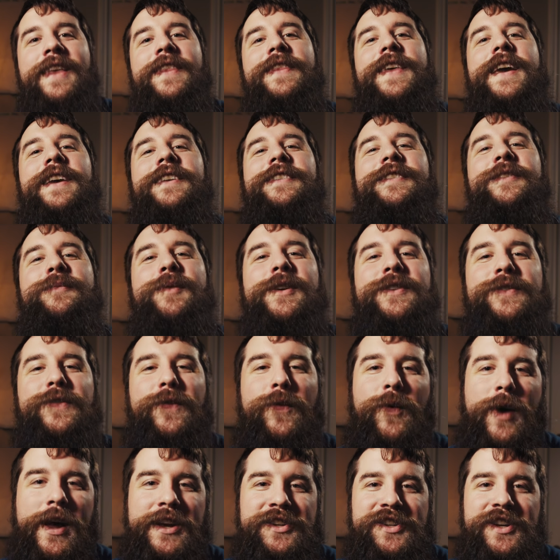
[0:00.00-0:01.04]
Thanks so much
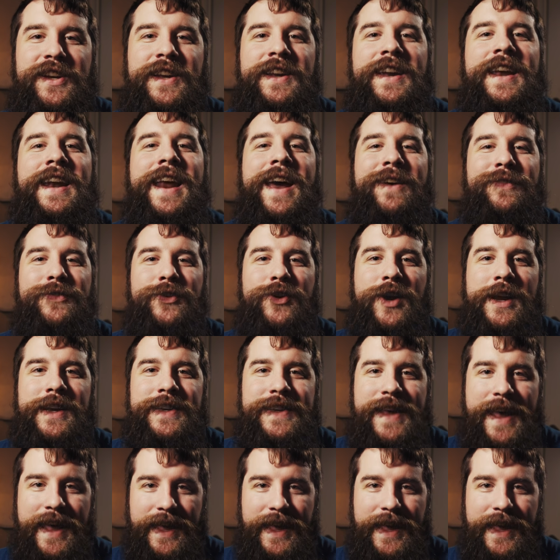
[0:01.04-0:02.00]
for watching and have a great